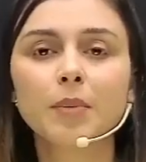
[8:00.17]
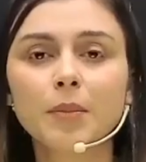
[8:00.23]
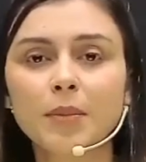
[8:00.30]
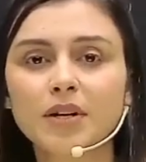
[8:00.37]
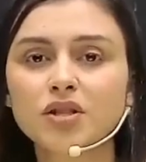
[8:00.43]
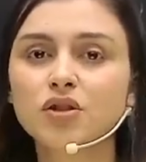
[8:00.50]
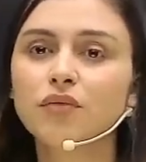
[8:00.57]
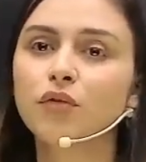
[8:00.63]

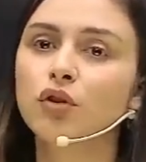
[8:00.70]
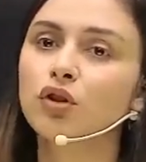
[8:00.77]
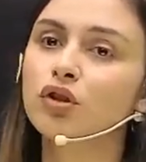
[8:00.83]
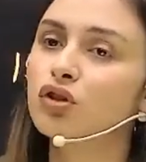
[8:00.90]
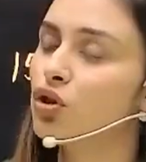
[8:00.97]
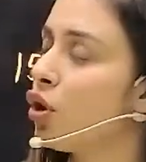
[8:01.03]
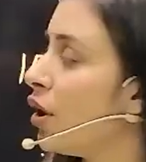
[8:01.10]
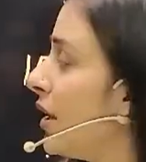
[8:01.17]
pressure for the
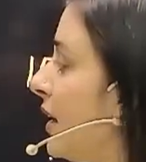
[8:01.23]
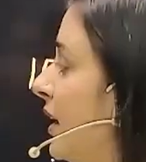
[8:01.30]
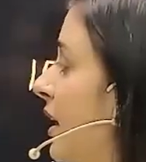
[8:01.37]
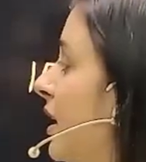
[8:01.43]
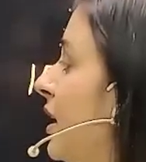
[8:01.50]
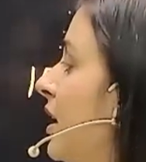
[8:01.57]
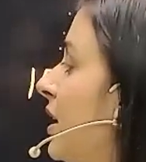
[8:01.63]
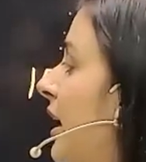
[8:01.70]
solid
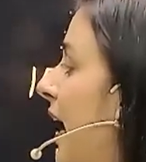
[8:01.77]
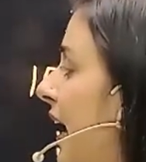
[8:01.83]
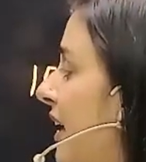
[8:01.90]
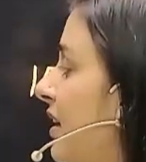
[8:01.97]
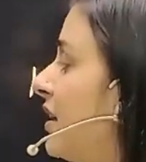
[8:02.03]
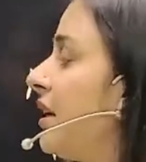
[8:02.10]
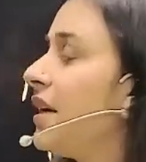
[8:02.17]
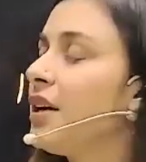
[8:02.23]

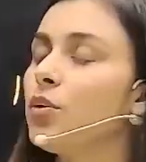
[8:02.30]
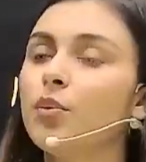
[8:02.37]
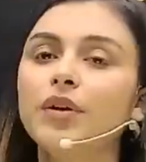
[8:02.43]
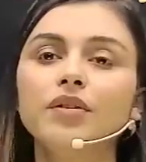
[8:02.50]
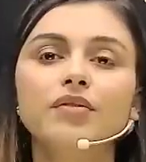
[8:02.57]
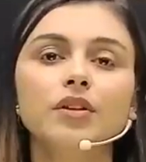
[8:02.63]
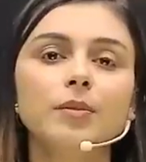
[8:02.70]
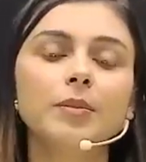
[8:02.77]
and the
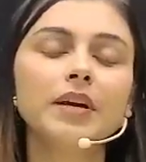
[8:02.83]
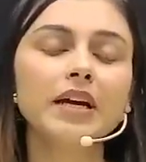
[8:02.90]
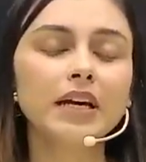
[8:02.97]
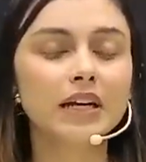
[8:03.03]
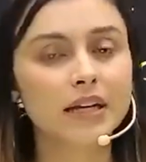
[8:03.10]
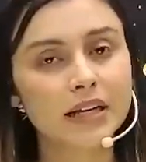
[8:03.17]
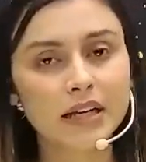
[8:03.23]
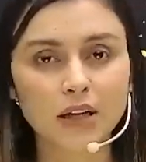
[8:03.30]
liquid will
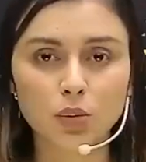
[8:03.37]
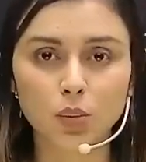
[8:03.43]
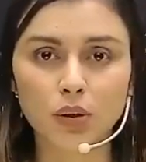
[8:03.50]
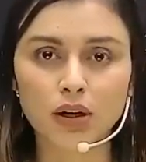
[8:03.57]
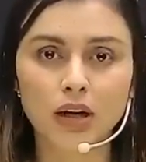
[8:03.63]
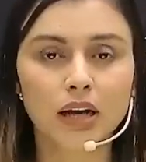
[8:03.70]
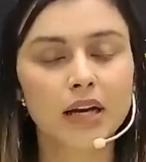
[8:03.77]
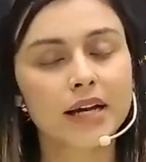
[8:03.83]
be equal,
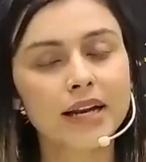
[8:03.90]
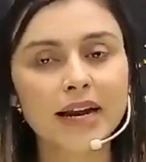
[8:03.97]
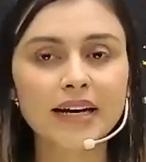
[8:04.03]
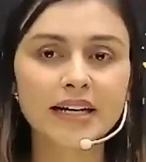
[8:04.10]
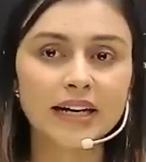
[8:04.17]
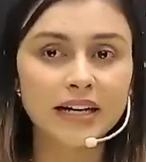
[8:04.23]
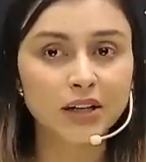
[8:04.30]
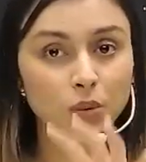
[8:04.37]

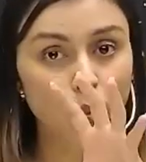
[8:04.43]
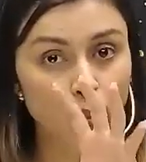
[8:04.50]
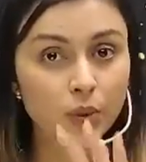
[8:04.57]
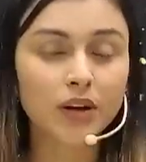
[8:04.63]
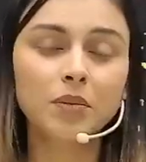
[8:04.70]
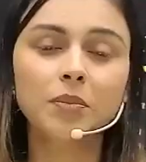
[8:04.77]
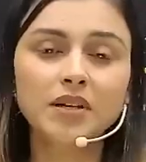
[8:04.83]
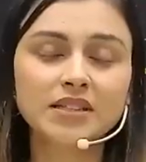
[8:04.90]
right? It
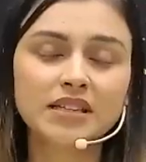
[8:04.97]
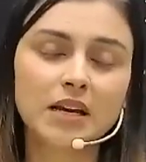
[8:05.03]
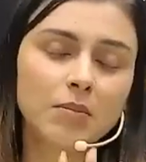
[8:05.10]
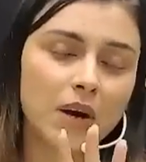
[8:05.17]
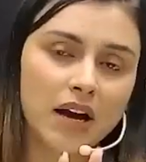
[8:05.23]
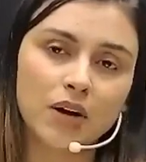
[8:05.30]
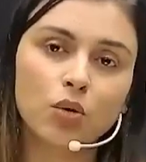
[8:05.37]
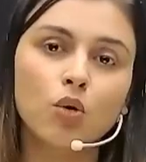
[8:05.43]
will be
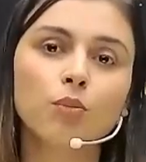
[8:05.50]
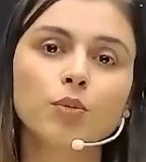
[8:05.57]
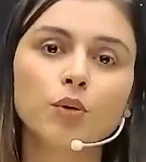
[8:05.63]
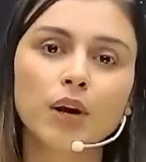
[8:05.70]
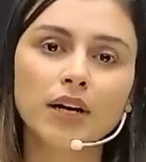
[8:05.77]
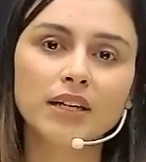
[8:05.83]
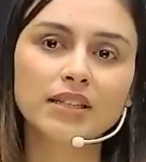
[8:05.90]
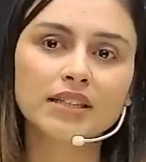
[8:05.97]
same. I hope you
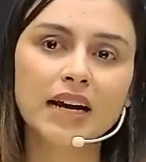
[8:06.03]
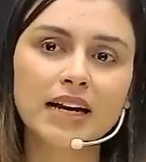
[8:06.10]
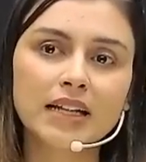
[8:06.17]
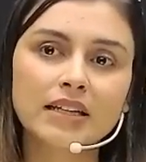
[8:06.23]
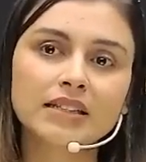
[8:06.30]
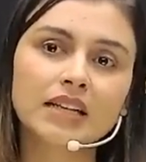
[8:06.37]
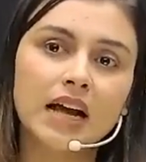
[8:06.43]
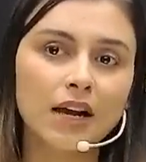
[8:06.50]

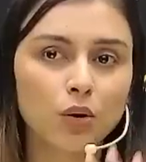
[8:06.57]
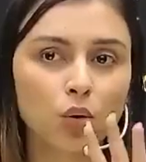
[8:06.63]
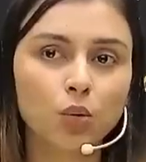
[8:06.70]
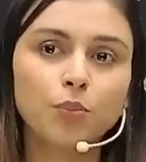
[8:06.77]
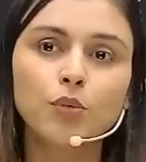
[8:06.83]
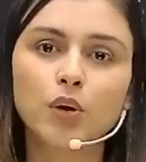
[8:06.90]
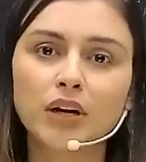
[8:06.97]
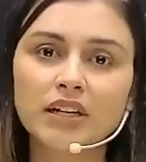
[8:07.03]
understand. I
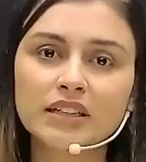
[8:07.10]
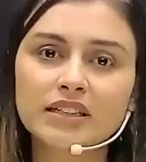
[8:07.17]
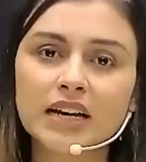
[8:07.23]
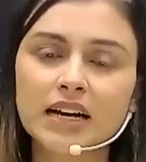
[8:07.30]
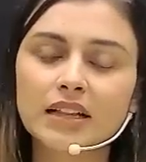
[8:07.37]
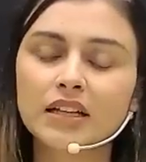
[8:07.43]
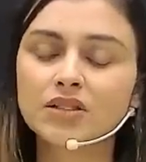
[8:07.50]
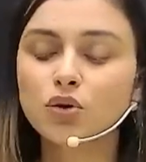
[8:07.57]
hope you
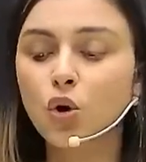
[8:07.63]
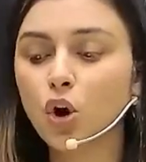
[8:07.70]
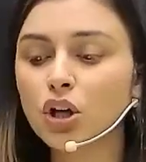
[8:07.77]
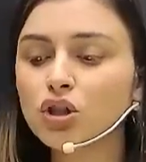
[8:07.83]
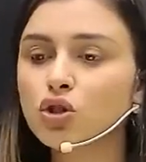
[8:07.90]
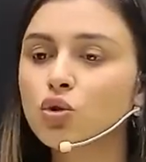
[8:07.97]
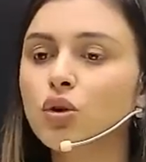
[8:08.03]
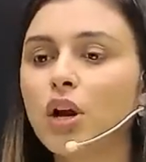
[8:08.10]
understand this.
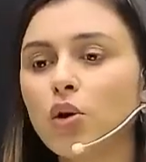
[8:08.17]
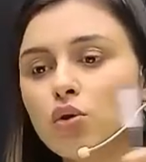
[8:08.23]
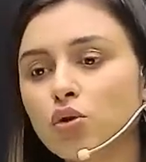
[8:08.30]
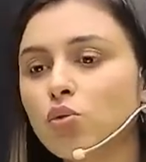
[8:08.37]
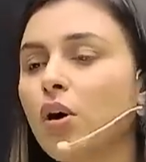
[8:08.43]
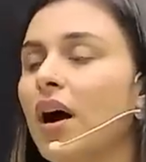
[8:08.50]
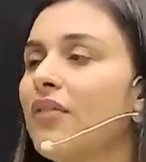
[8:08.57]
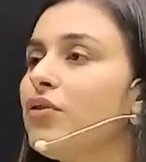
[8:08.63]
Also, now
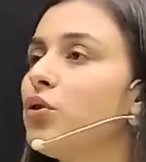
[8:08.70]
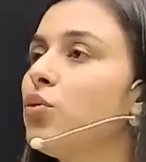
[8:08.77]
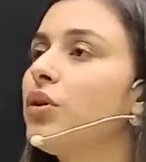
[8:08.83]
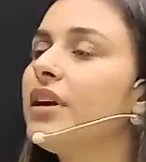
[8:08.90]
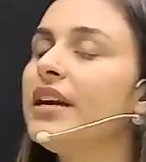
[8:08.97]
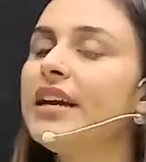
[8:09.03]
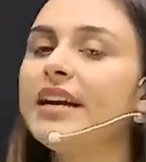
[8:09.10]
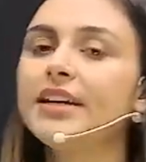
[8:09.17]
you have to
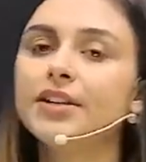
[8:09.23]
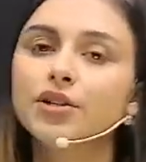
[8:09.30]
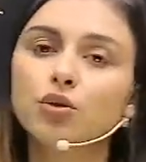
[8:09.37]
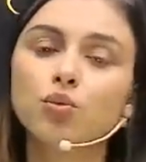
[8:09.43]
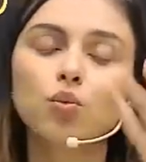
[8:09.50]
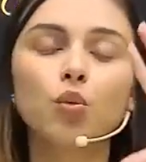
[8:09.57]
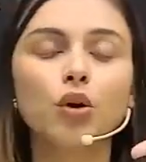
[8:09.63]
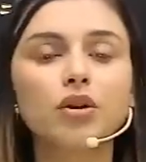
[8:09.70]
relate it to
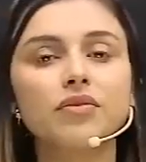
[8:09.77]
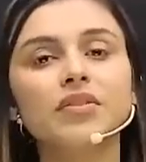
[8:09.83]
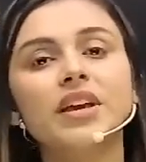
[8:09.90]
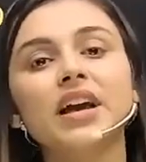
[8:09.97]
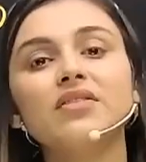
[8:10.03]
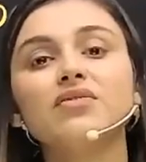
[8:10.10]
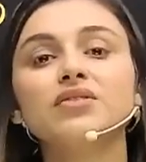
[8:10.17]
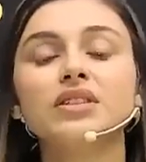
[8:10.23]
what we
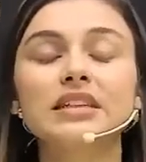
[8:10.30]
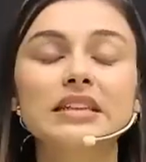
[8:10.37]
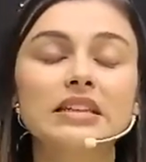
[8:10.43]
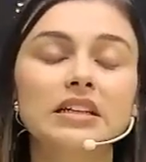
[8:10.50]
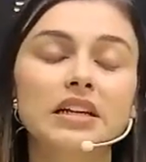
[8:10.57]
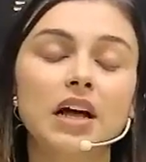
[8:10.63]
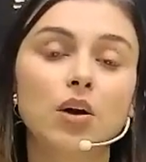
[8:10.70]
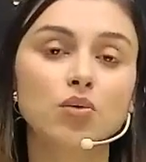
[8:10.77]
have
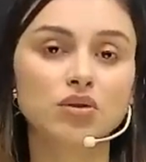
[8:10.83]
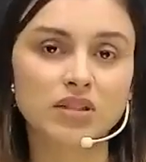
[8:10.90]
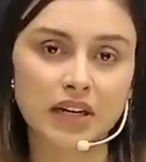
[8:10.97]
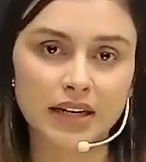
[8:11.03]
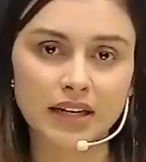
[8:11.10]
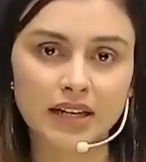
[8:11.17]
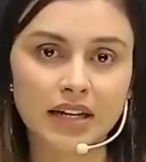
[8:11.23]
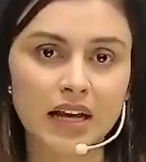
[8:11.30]
till now
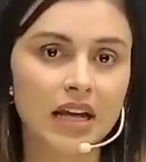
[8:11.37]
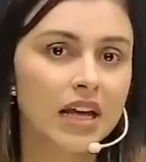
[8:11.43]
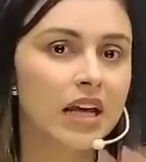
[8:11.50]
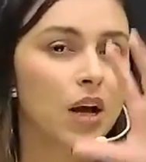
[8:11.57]
studied.